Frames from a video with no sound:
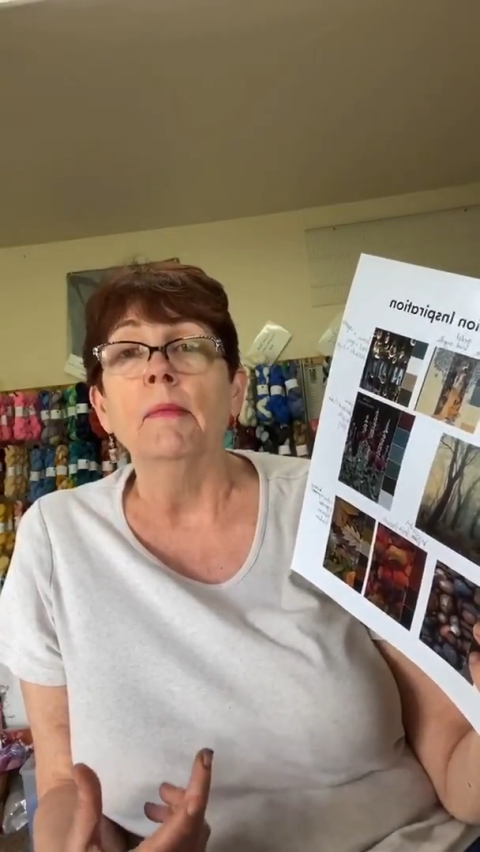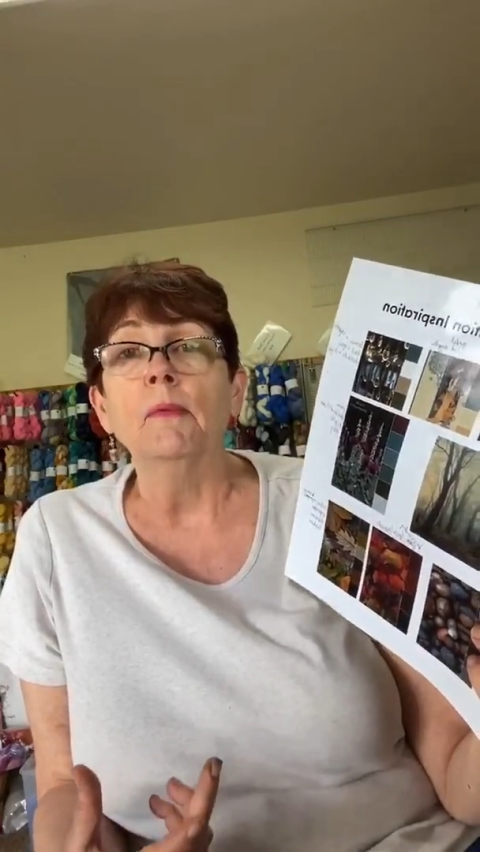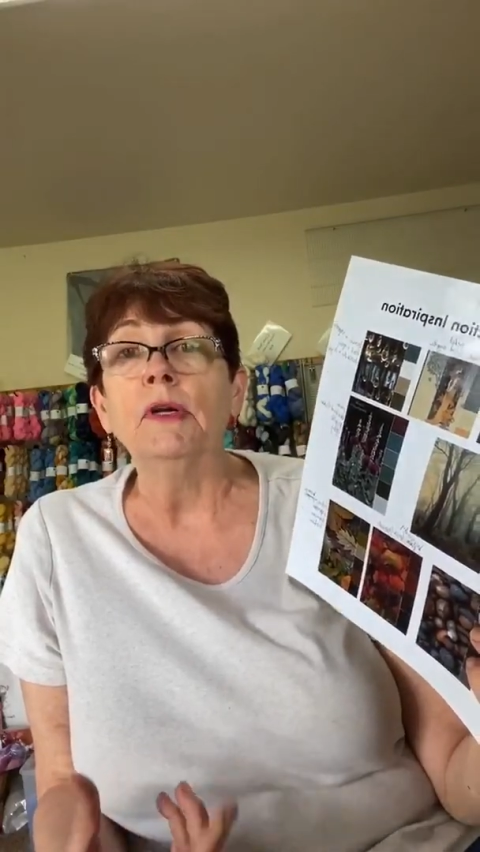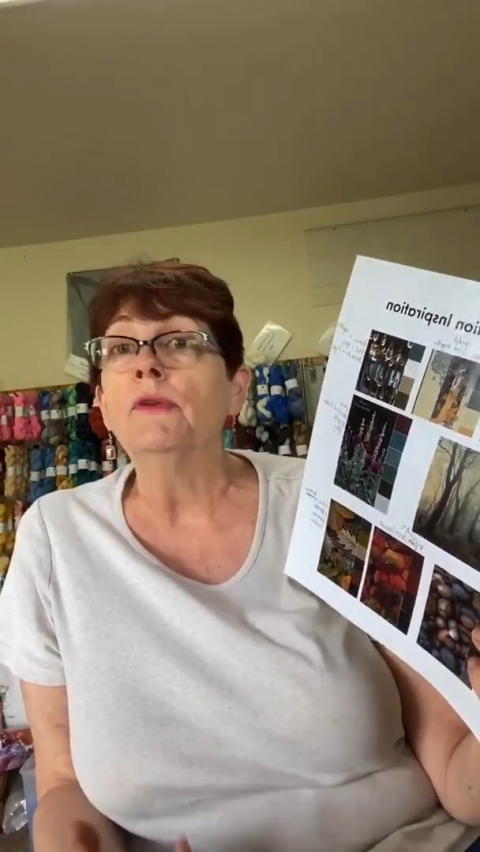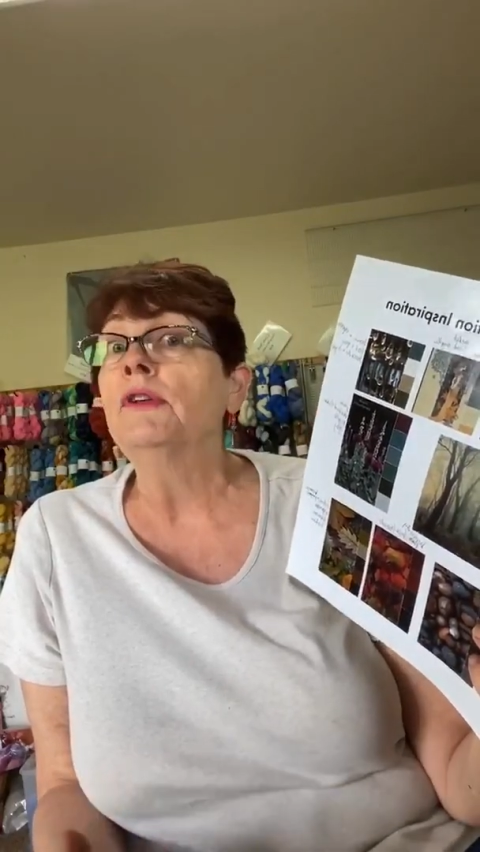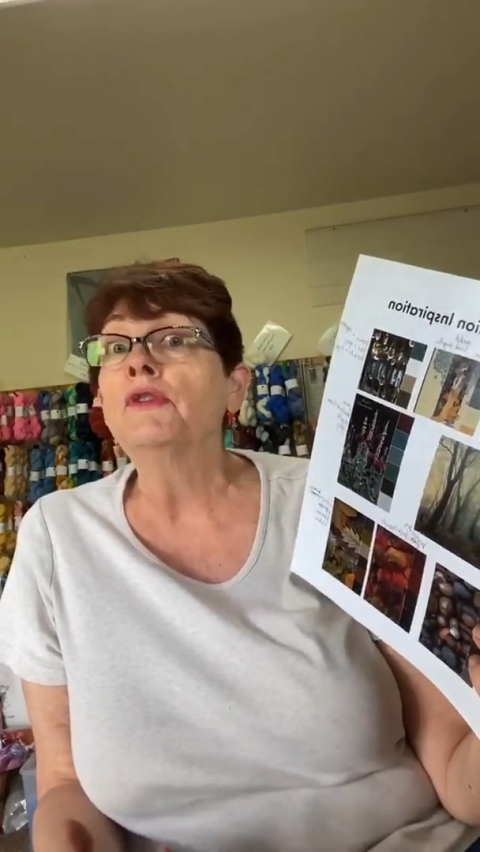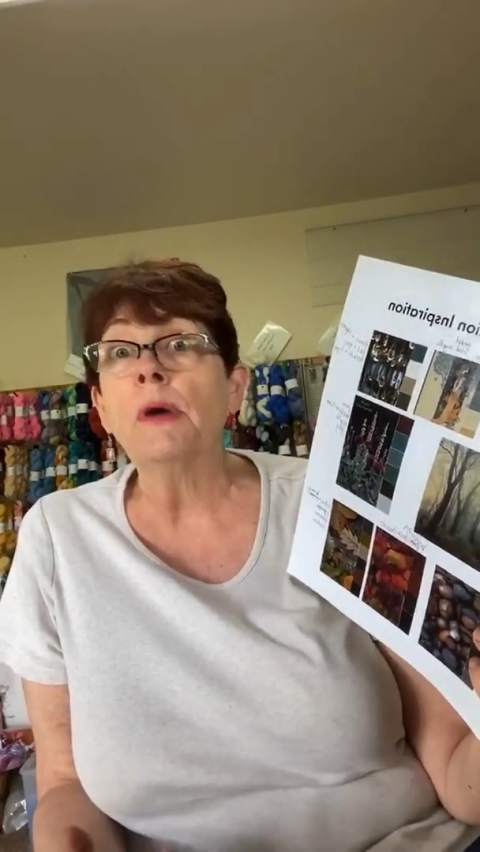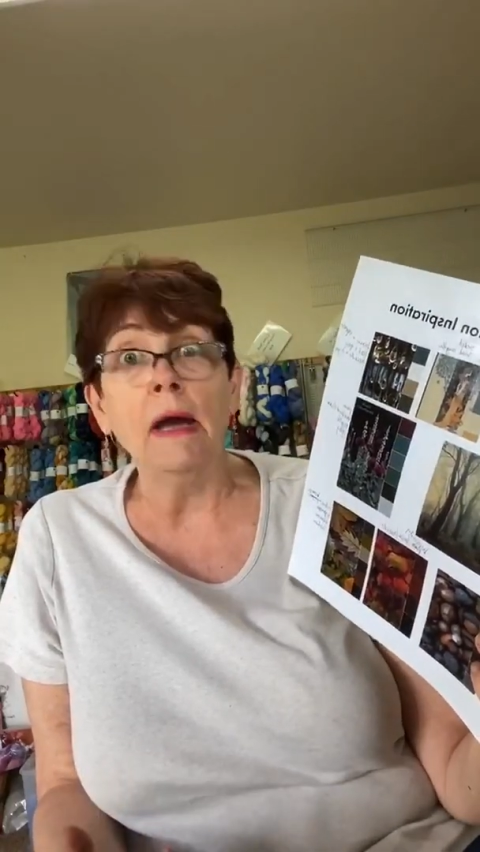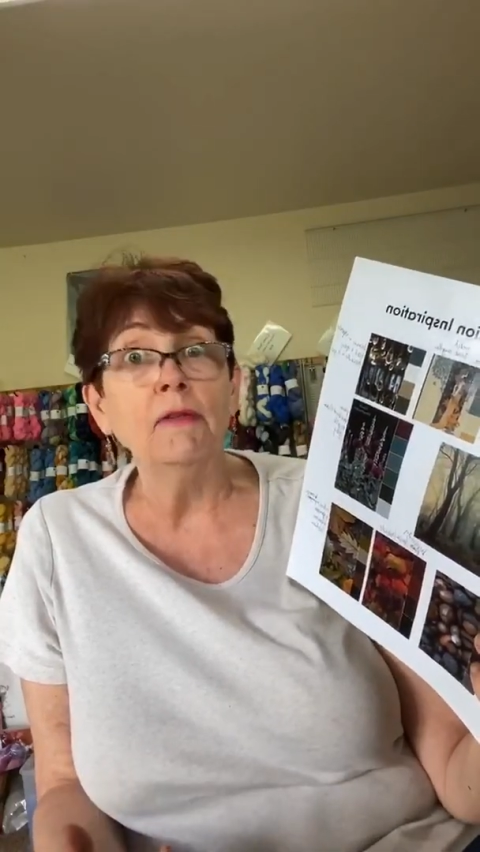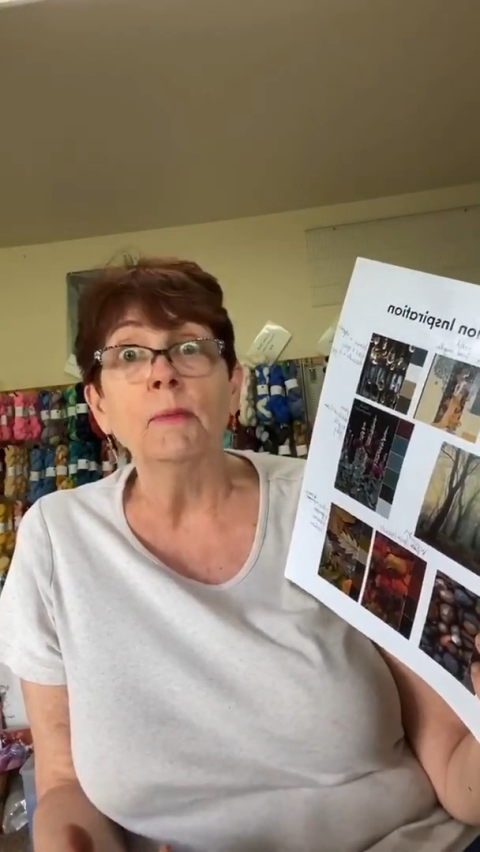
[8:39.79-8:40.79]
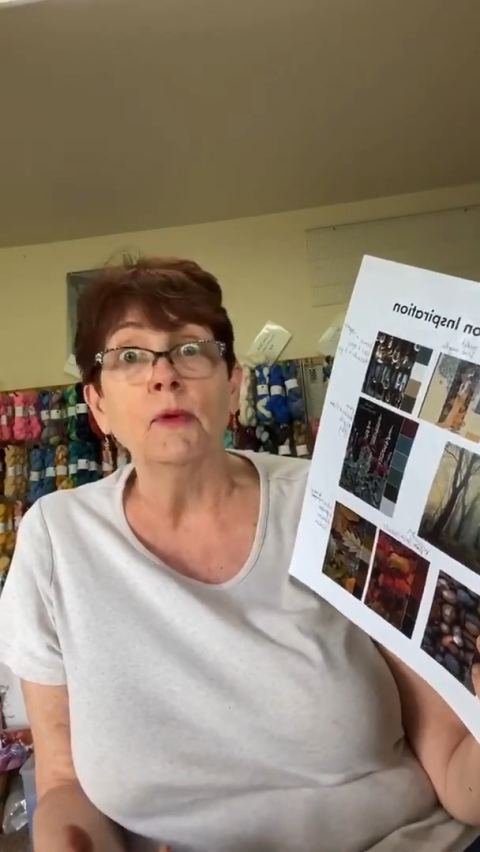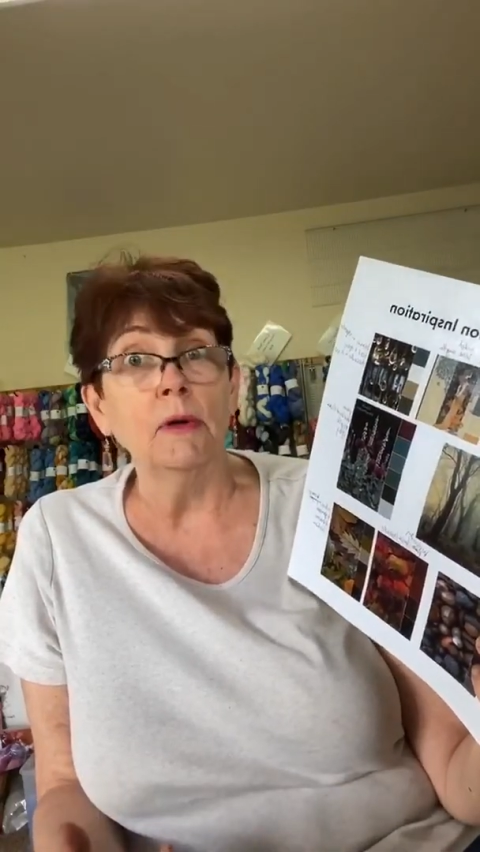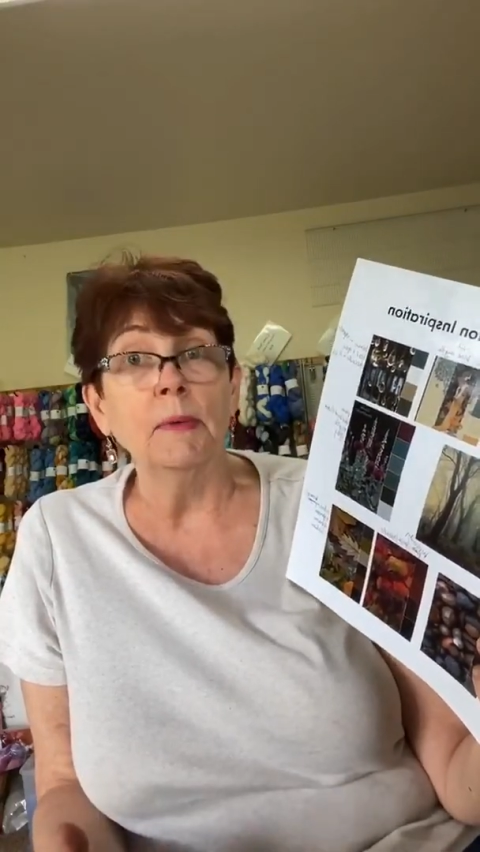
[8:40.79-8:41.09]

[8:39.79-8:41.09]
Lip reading: We used to travel more.